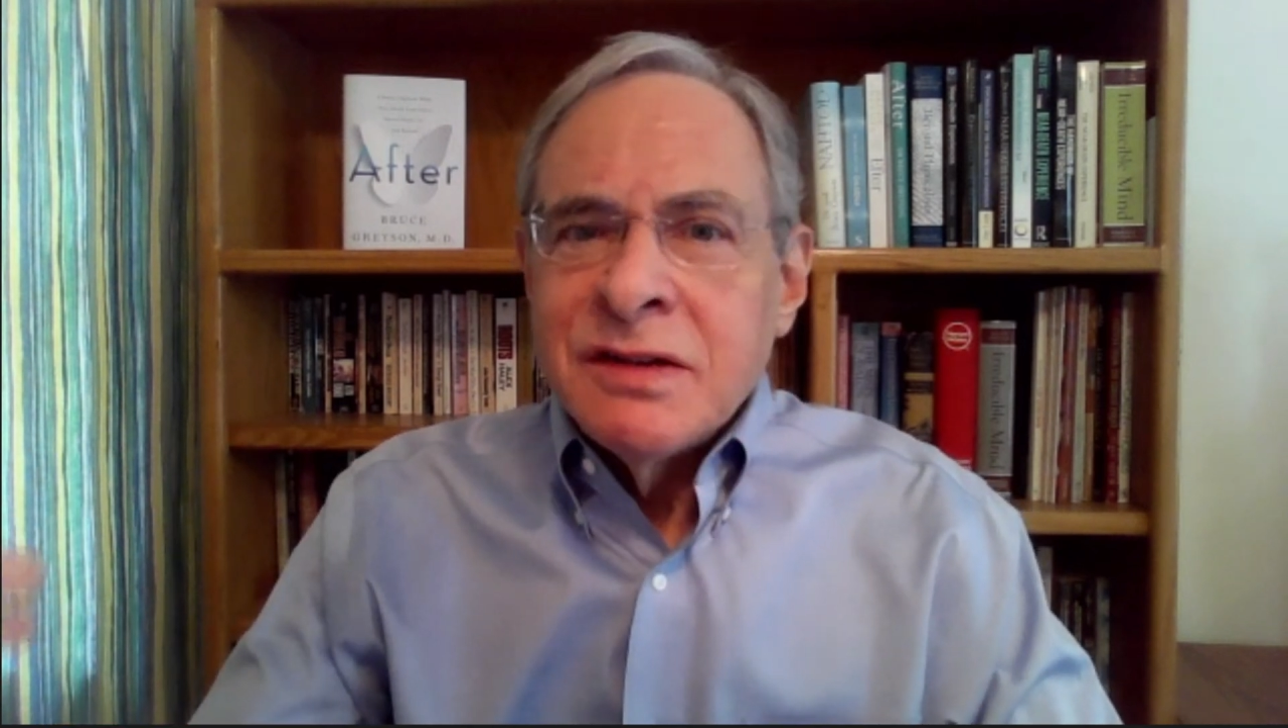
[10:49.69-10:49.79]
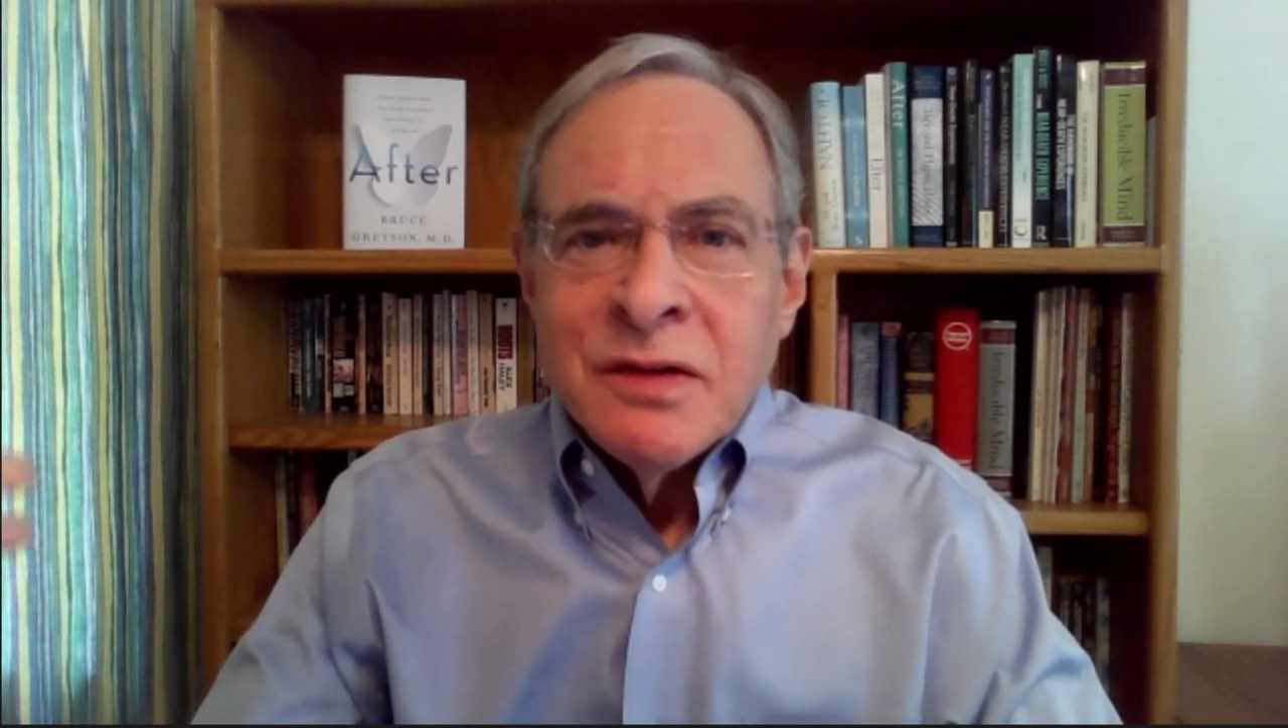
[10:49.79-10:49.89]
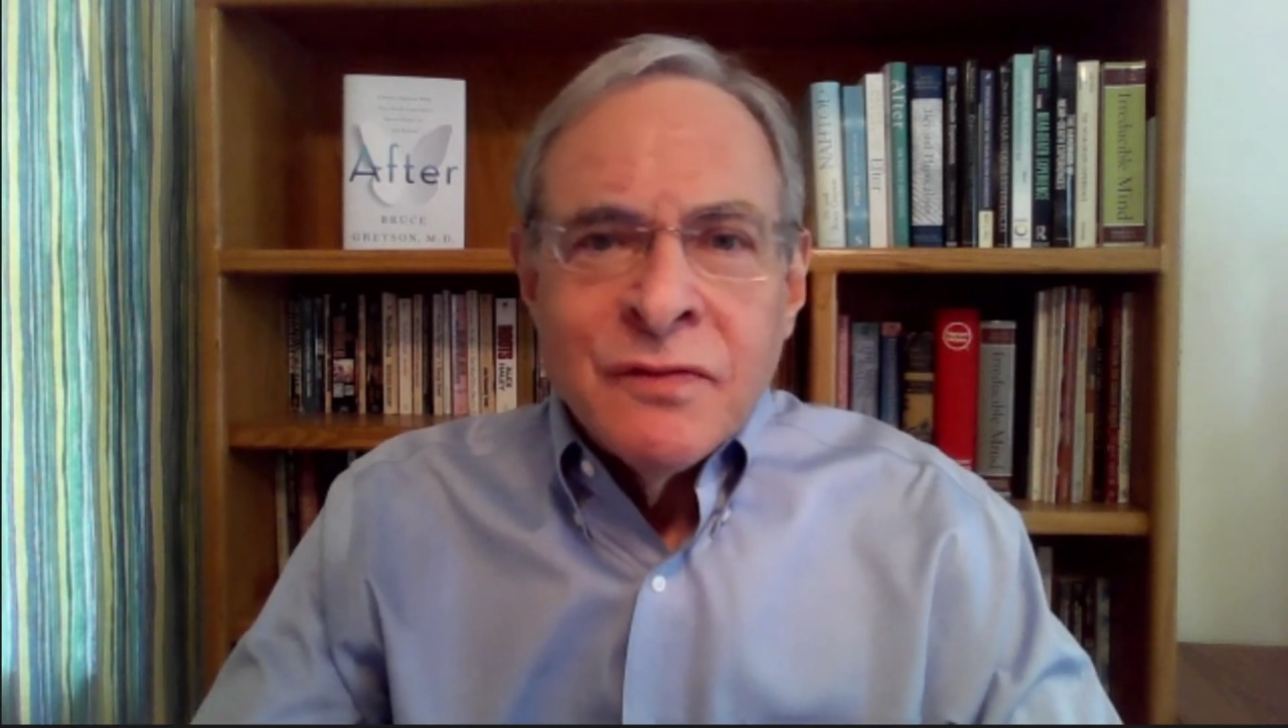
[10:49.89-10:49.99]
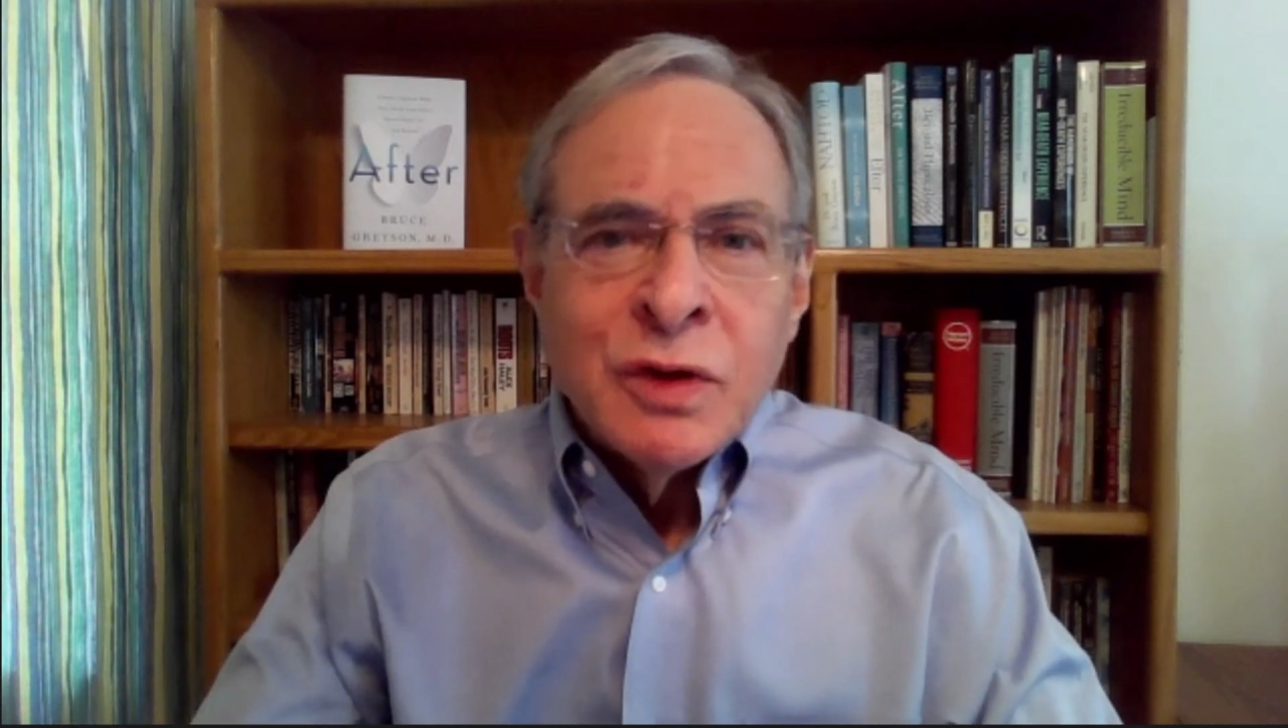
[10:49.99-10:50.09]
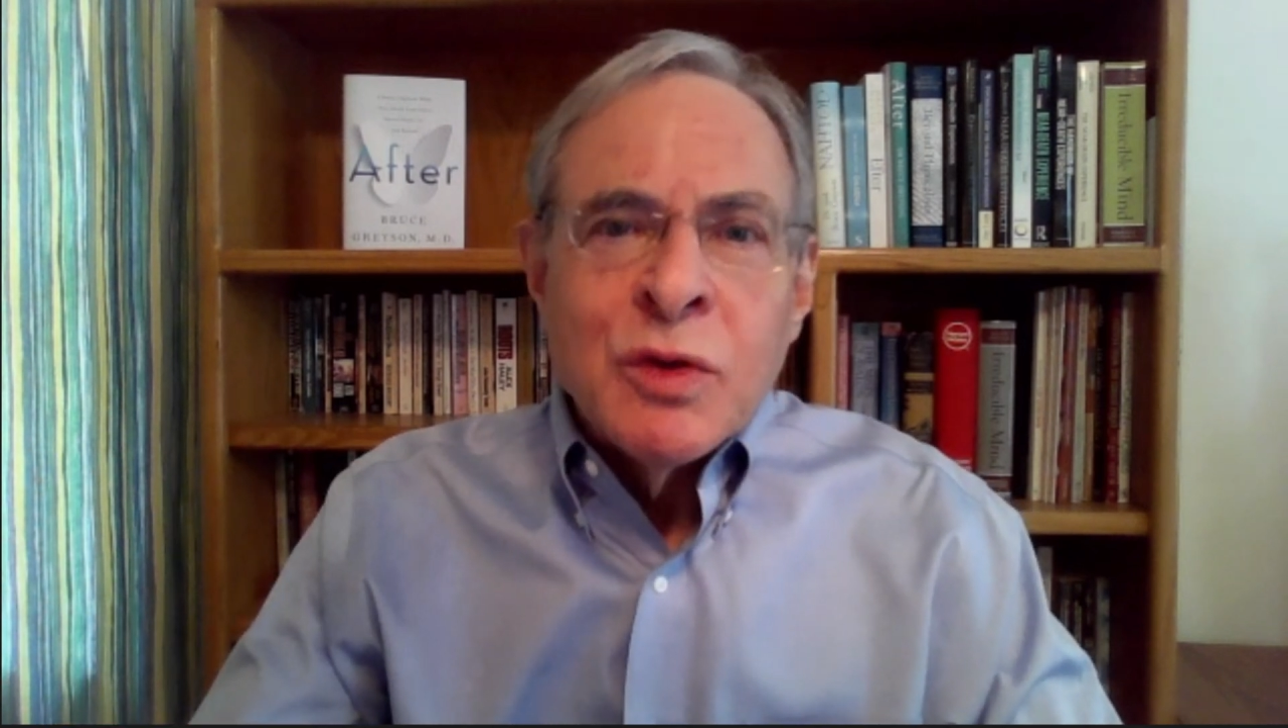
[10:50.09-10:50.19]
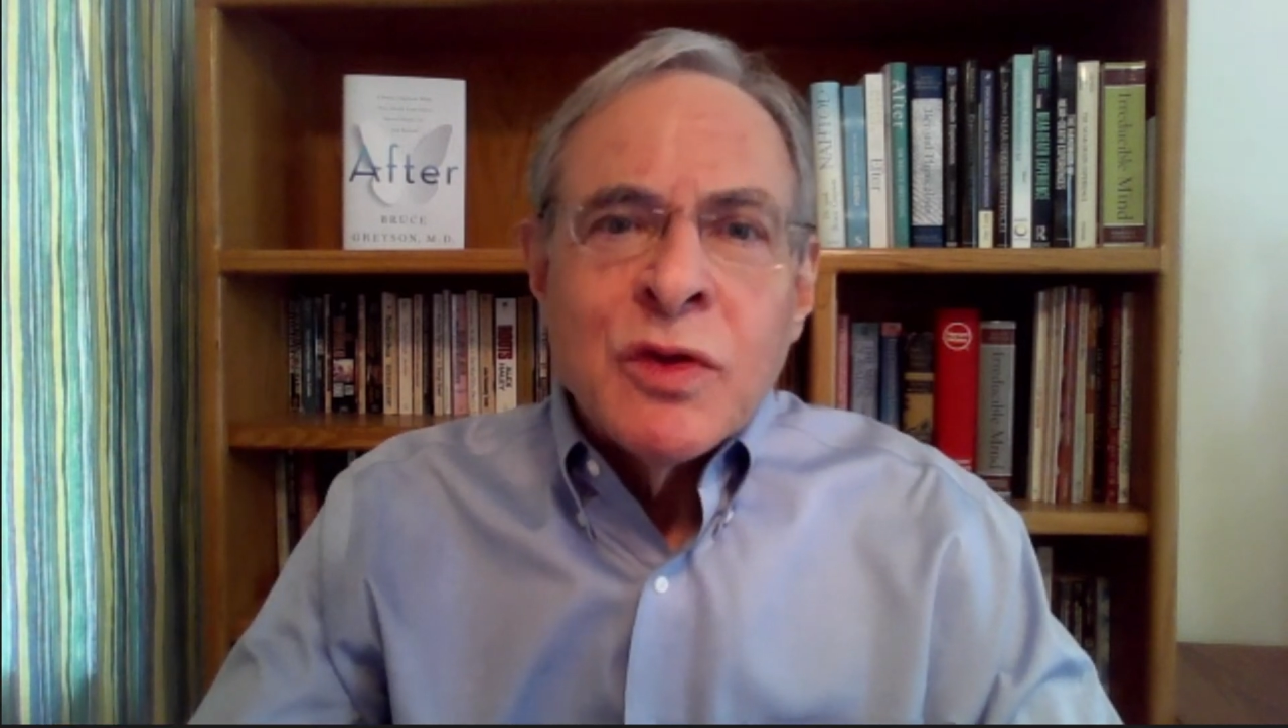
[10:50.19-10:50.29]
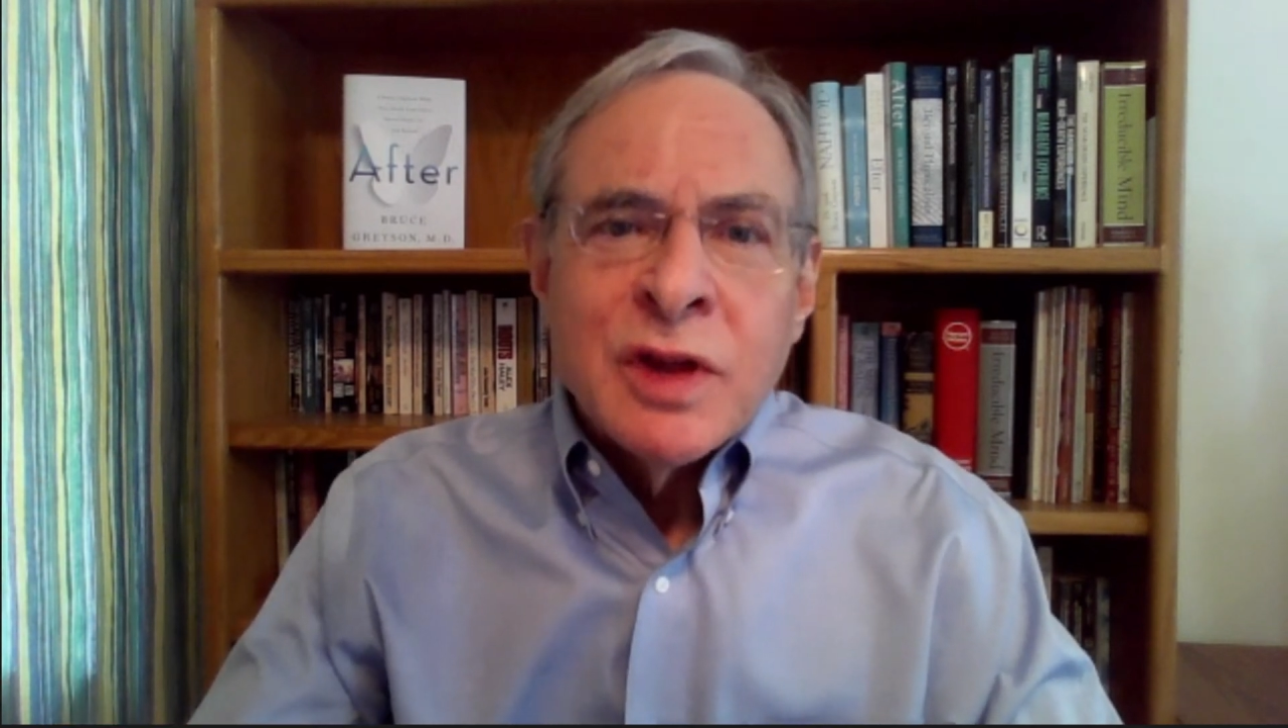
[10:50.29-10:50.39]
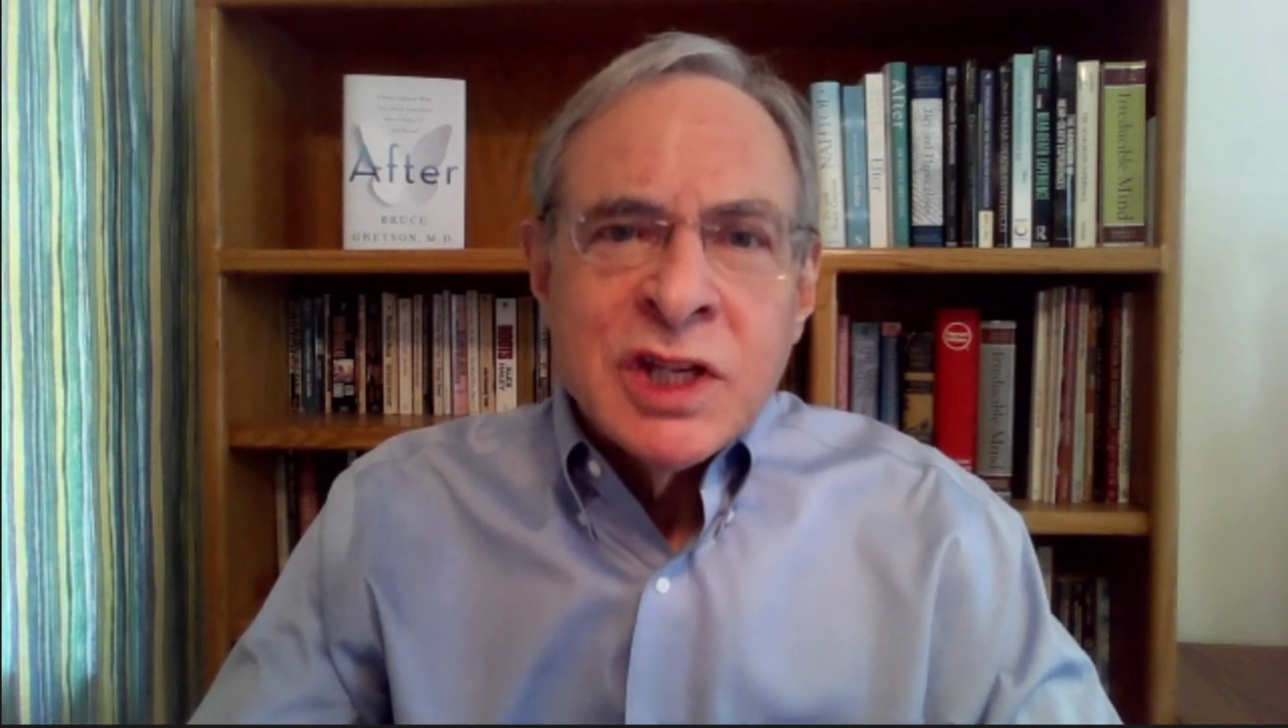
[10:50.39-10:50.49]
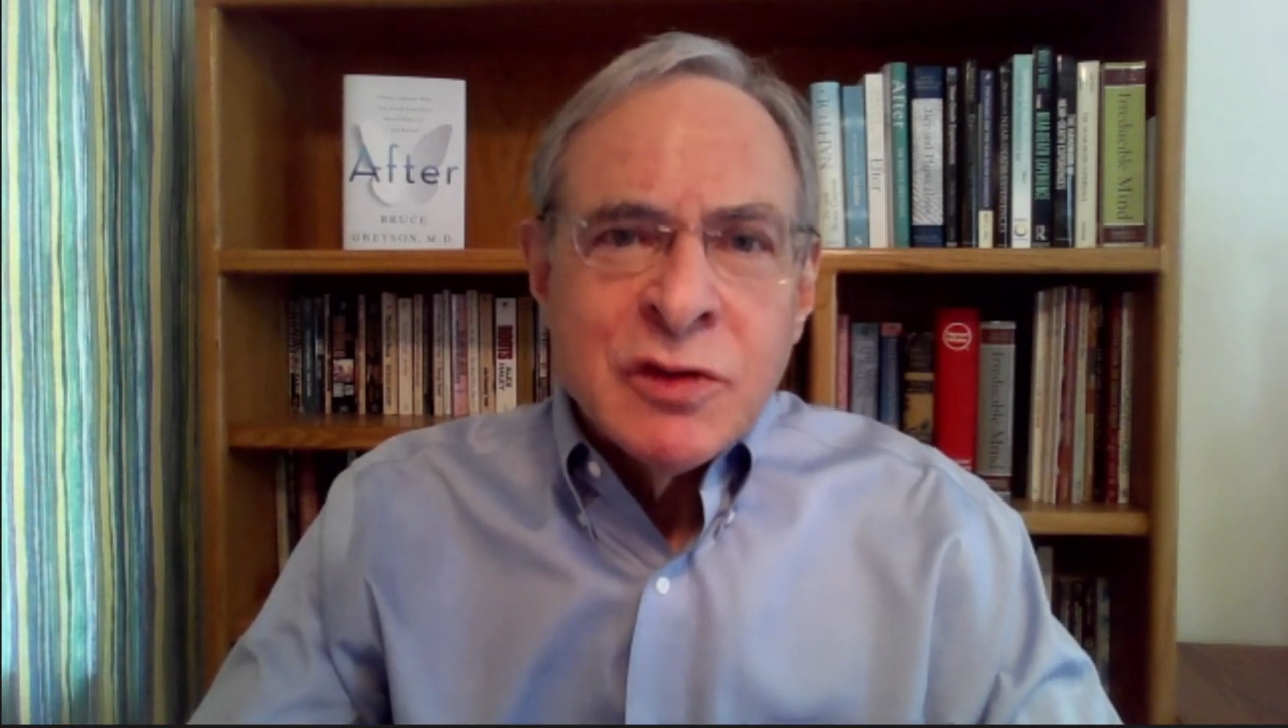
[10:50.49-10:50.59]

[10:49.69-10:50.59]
view things